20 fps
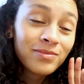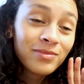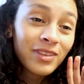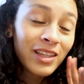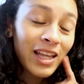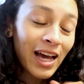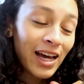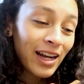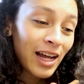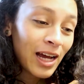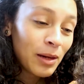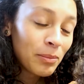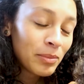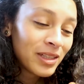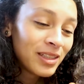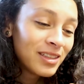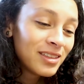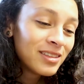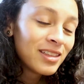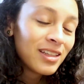that
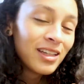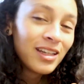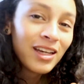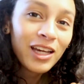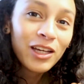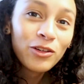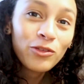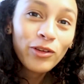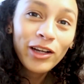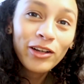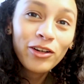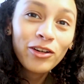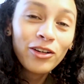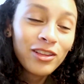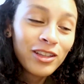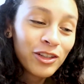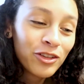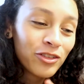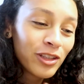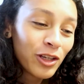happened, and Ryder
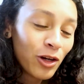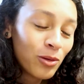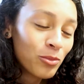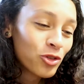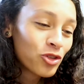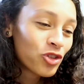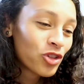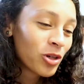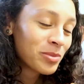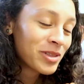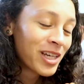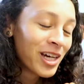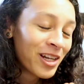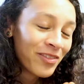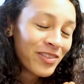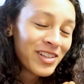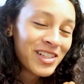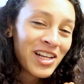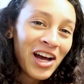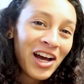literally almost jumped out
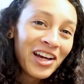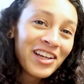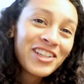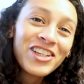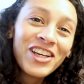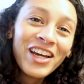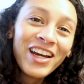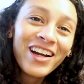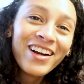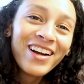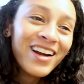of his high chair.